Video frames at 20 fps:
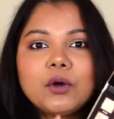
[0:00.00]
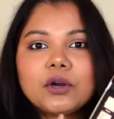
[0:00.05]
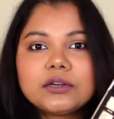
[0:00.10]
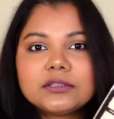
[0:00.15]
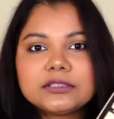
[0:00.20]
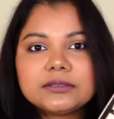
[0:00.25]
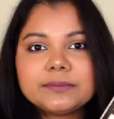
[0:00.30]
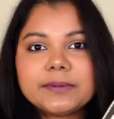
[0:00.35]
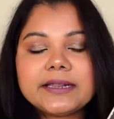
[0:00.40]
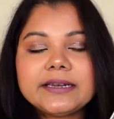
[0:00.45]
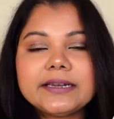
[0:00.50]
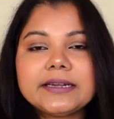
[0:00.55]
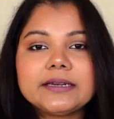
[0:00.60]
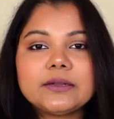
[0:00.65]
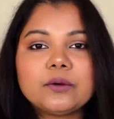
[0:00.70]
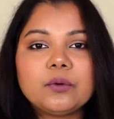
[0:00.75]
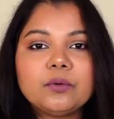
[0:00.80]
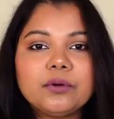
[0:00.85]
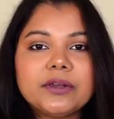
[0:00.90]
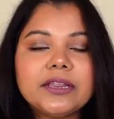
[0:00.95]
bought this
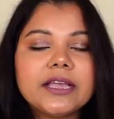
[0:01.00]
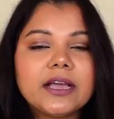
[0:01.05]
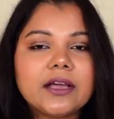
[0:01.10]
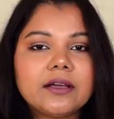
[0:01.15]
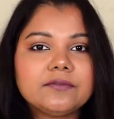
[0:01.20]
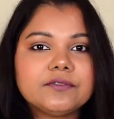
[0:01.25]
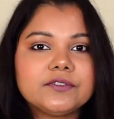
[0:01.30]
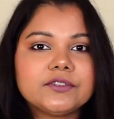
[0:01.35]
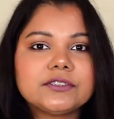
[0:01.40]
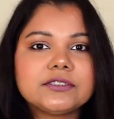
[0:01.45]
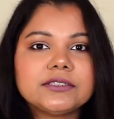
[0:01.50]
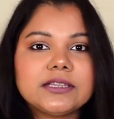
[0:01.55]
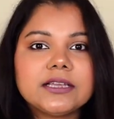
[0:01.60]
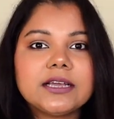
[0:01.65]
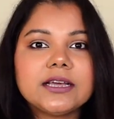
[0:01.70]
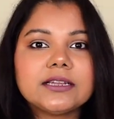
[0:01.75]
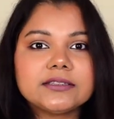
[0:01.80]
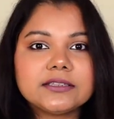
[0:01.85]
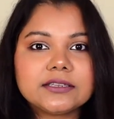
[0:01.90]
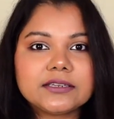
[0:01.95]
palette only after
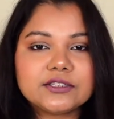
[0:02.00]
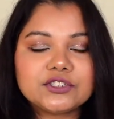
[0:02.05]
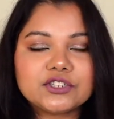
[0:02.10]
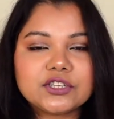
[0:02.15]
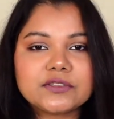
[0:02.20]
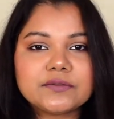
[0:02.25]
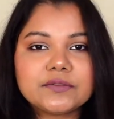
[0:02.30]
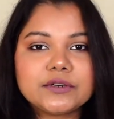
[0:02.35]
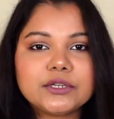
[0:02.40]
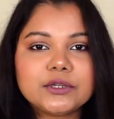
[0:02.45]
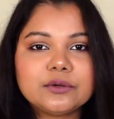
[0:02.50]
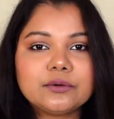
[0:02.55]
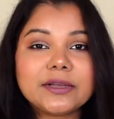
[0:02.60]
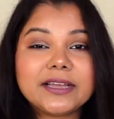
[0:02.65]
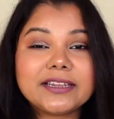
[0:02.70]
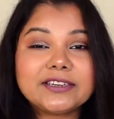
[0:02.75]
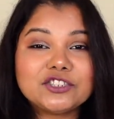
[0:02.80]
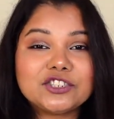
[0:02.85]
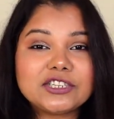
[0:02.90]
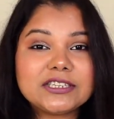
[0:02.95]
seeing Antariksha's video,
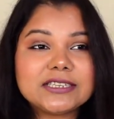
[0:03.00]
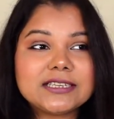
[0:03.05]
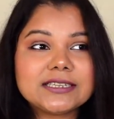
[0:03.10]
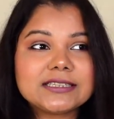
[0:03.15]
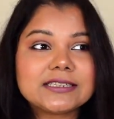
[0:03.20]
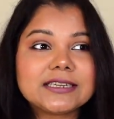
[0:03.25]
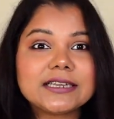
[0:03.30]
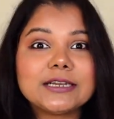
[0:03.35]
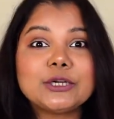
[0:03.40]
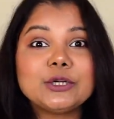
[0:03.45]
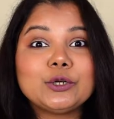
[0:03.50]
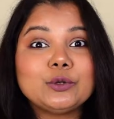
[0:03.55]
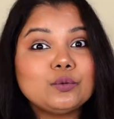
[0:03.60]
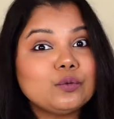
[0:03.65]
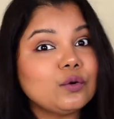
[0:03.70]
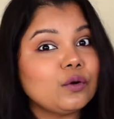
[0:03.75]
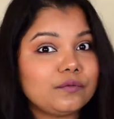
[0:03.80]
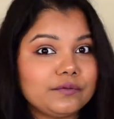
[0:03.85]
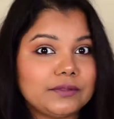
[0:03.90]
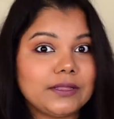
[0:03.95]
and she has like
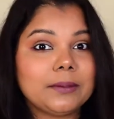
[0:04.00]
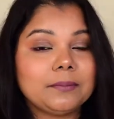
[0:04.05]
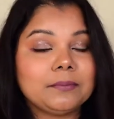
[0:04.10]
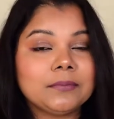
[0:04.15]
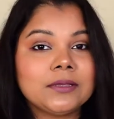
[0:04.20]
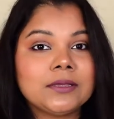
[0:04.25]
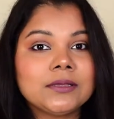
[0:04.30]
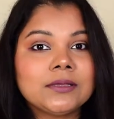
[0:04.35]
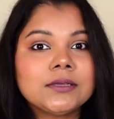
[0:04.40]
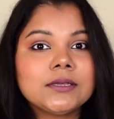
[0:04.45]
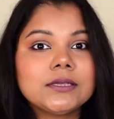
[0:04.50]
2 of them.